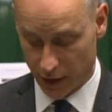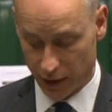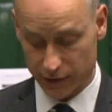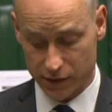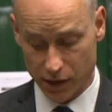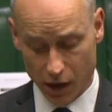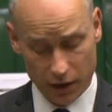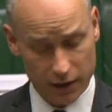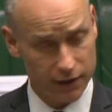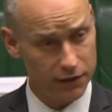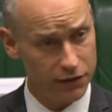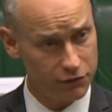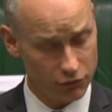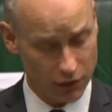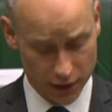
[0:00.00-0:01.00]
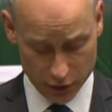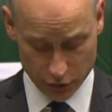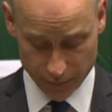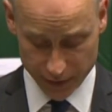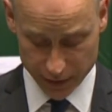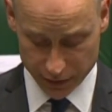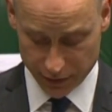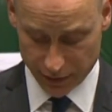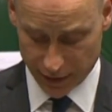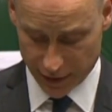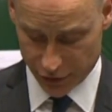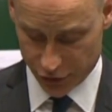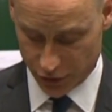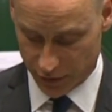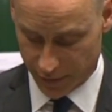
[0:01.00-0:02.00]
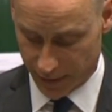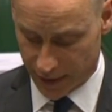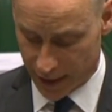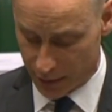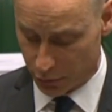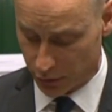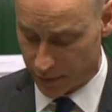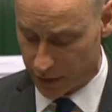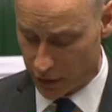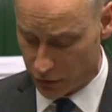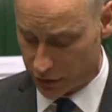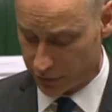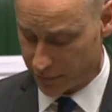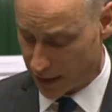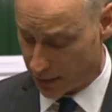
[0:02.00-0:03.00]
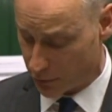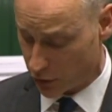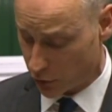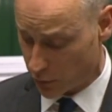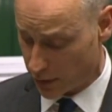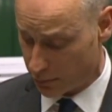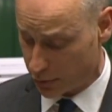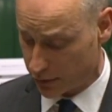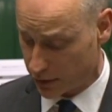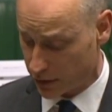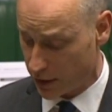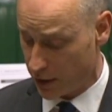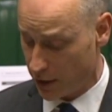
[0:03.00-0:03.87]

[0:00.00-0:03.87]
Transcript: A targeted strike on the installations that enable the use of chemical weapons